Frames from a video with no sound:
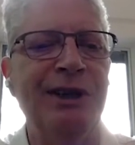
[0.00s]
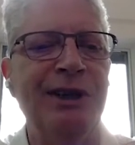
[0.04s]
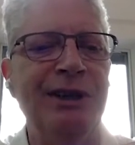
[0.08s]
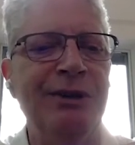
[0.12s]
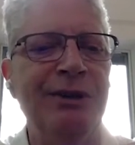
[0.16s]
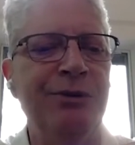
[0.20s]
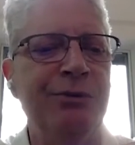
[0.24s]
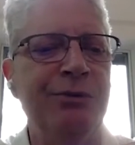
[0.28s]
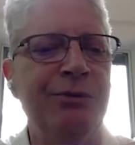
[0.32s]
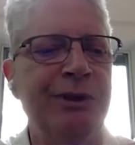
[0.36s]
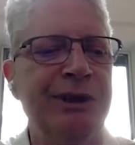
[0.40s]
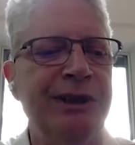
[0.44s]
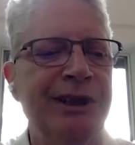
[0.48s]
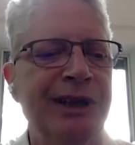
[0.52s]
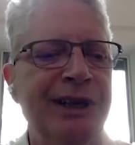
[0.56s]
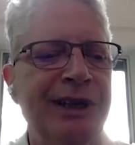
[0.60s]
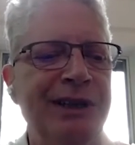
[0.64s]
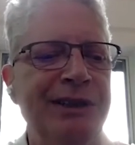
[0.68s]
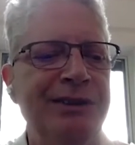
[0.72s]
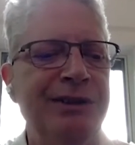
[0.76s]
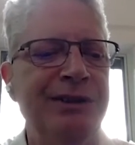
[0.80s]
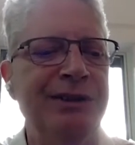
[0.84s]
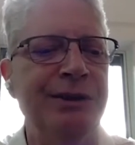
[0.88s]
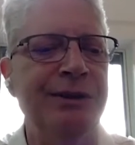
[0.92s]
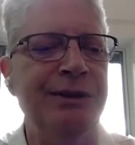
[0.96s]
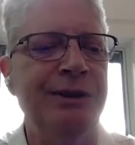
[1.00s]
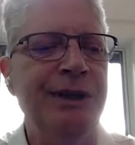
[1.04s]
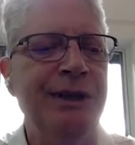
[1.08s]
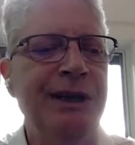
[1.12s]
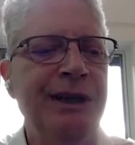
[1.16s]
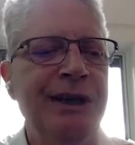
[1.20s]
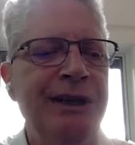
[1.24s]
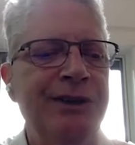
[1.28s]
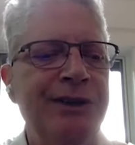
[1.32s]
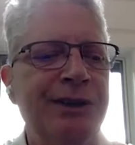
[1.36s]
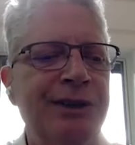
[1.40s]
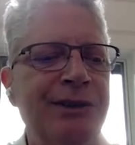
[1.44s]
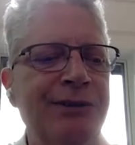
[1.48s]
they relate to.
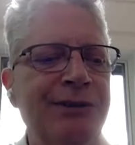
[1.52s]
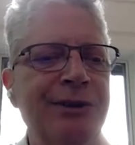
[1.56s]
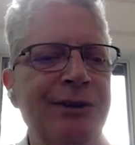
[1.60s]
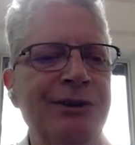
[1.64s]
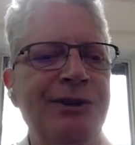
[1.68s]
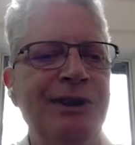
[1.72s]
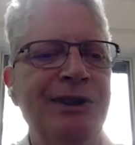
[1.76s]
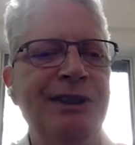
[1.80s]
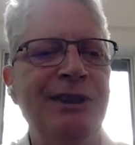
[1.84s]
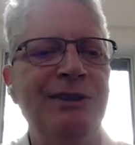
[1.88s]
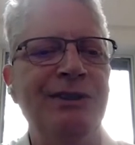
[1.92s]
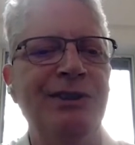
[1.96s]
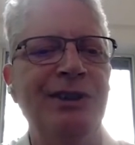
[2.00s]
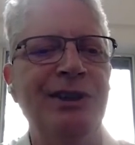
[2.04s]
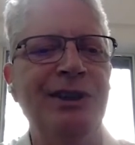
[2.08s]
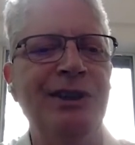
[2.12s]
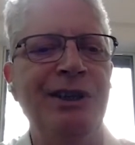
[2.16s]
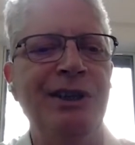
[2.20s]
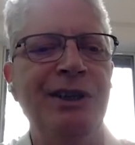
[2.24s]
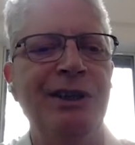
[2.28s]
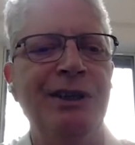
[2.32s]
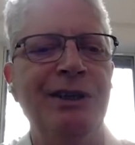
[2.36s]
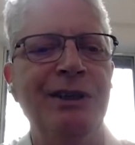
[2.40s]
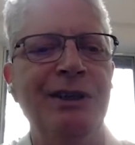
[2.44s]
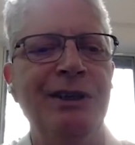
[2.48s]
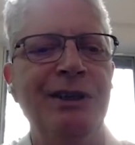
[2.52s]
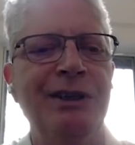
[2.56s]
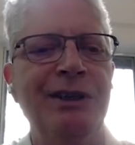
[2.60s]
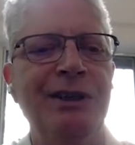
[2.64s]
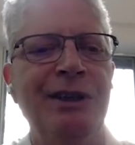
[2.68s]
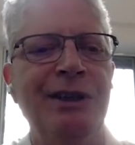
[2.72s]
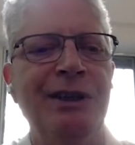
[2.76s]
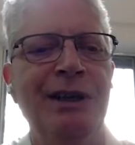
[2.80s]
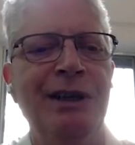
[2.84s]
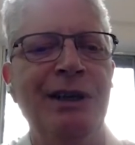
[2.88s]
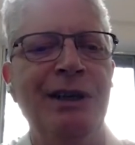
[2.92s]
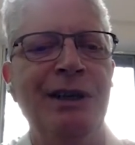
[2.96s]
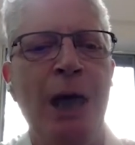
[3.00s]
So the first thing you see
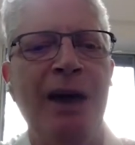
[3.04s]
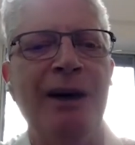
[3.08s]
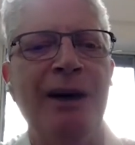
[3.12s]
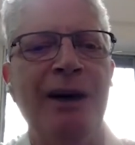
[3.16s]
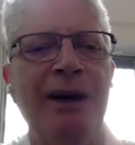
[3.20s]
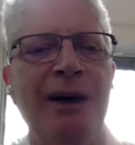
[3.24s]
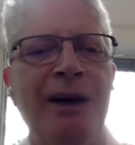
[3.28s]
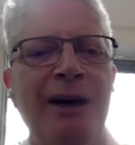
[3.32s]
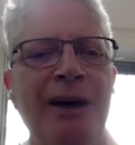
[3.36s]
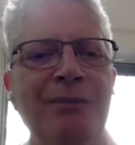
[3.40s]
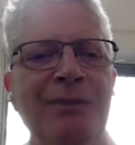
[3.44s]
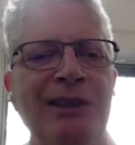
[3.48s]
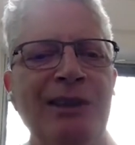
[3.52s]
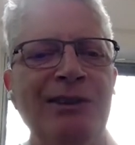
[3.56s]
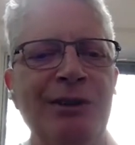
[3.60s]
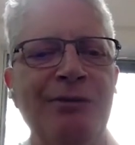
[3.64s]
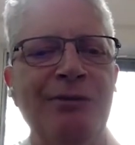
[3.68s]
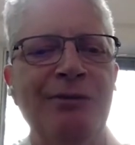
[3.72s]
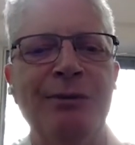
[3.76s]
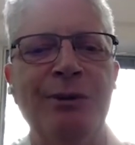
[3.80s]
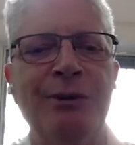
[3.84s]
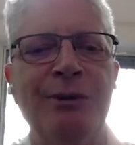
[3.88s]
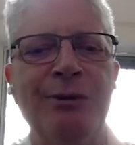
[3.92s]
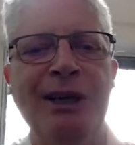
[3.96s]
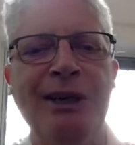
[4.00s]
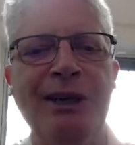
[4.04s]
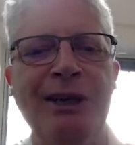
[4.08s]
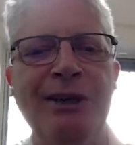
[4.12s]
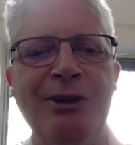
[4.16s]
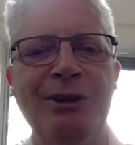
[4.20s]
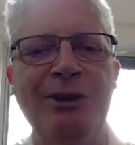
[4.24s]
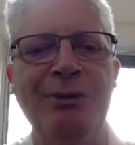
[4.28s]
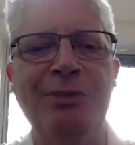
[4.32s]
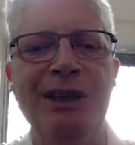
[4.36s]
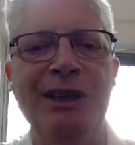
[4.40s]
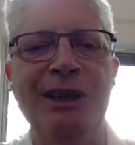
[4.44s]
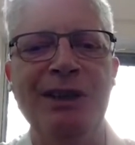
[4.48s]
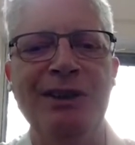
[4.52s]
here is look at
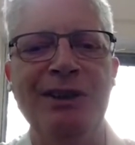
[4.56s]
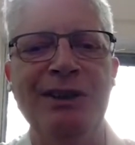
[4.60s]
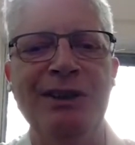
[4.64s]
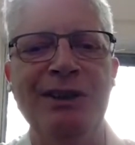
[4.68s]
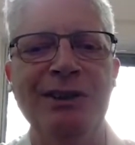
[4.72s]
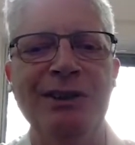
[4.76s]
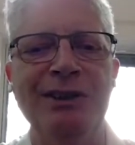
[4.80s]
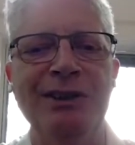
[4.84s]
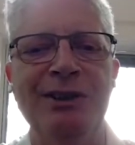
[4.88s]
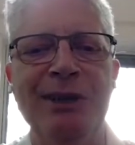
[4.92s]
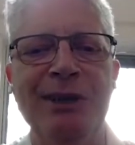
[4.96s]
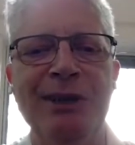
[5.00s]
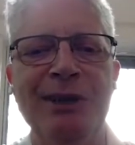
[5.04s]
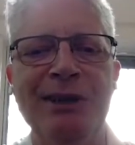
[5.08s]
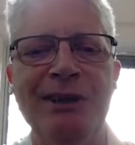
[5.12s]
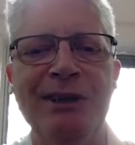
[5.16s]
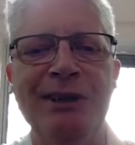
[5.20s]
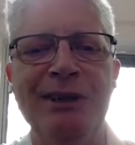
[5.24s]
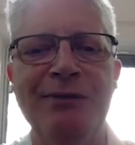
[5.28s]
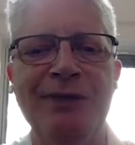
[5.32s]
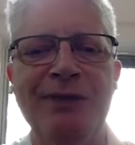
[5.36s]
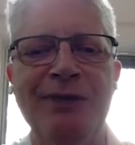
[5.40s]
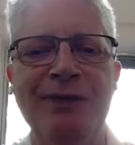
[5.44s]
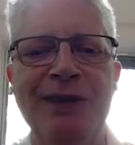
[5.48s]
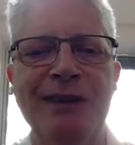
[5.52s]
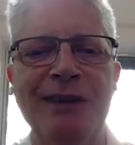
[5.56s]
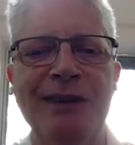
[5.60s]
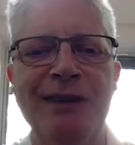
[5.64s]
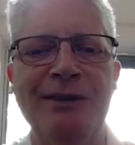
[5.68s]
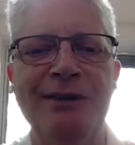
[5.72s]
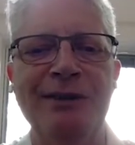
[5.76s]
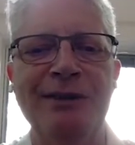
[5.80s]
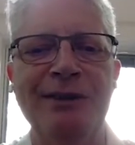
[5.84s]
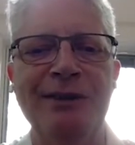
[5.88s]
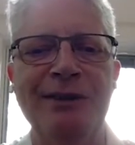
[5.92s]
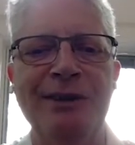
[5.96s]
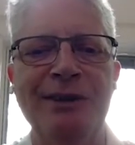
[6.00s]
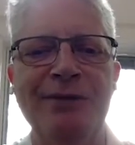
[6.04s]
fibromyalgia patients. In spite of the
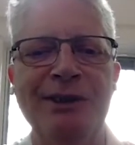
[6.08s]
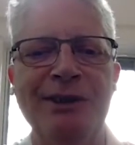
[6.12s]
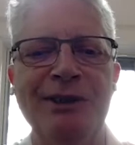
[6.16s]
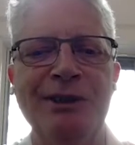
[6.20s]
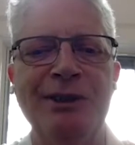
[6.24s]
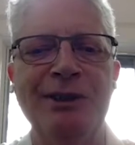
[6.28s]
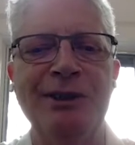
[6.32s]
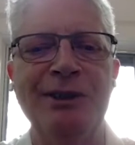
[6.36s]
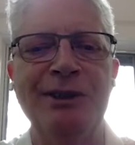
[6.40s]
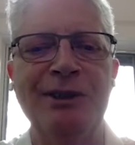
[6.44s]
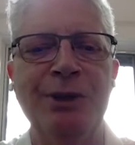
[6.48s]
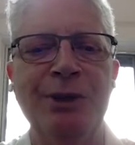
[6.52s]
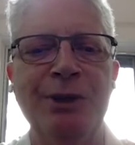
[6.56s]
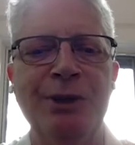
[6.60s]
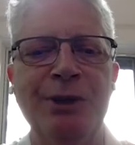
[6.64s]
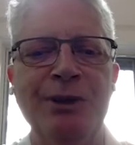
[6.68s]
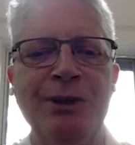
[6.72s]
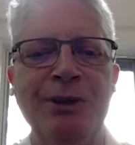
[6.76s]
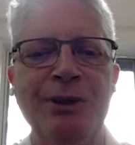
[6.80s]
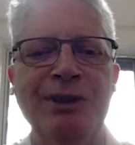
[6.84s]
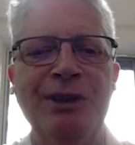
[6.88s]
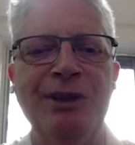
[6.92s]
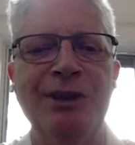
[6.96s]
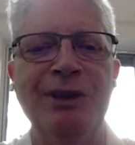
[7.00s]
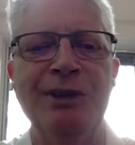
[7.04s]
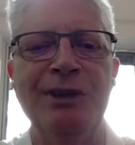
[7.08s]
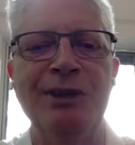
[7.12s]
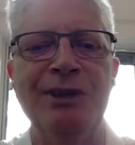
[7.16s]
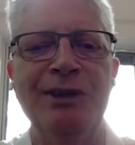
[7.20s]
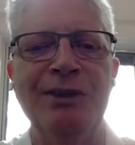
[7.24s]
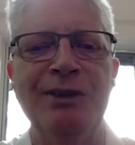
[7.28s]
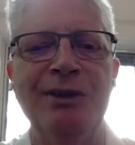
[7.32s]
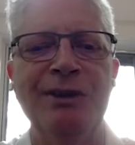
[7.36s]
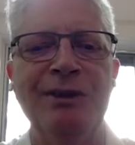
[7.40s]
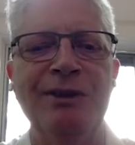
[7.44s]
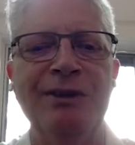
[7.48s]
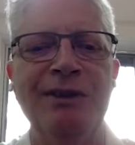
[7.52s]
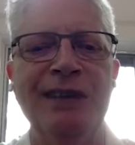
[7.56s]
fact that their physical component
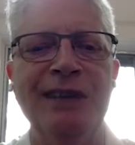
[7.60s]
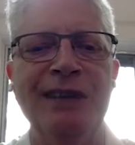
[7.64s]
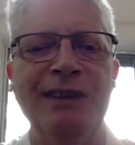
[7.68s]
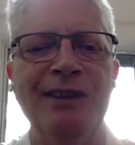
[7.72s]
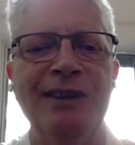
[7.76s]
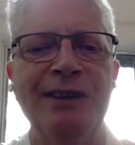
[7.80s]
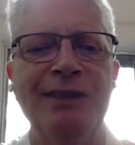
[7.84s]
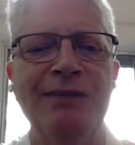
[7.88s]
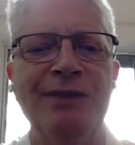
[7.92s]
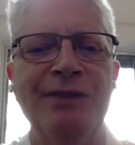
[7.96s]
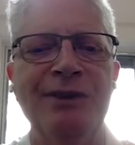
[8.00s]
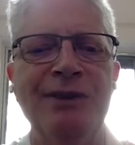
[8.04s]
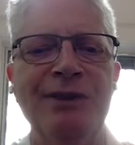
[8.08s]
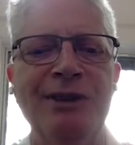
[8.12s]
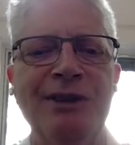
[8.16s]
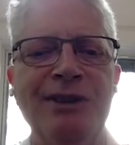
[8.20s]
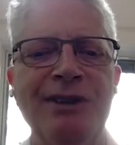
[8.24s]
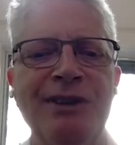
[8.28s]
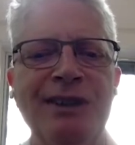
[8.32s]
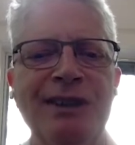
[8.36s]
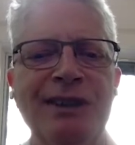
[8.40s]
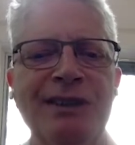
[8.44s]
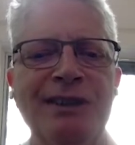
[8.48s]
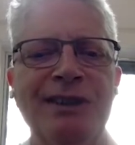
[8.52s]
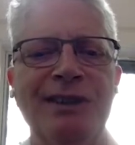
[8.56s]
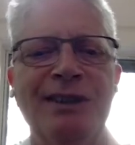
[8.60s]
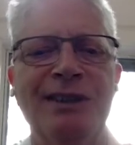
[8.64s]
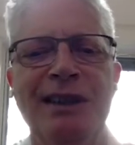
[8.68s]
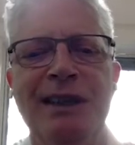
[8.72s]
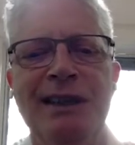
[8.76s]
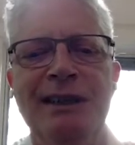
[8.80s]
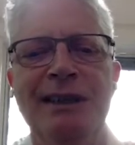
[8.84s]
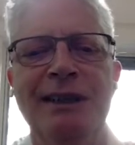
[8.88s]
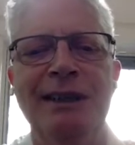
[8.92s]
summary score, the SF-36,